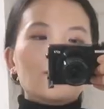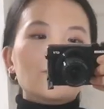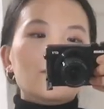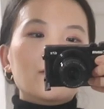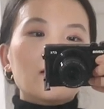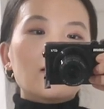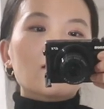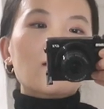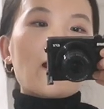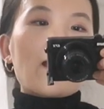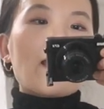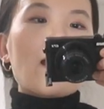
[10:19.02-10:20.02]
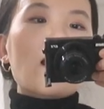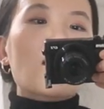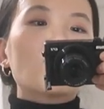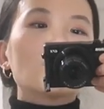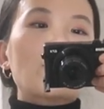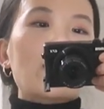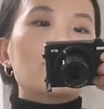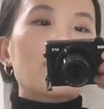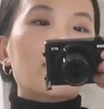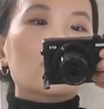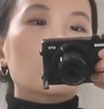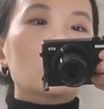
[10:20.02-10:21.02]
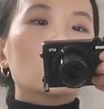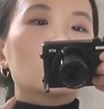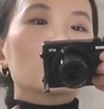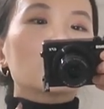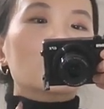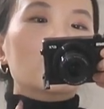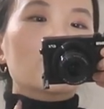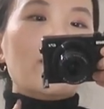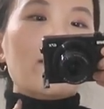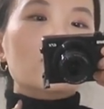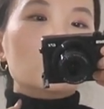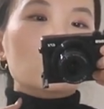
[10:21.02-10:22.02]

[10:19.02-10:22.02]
underneath I have my Mango turtleneck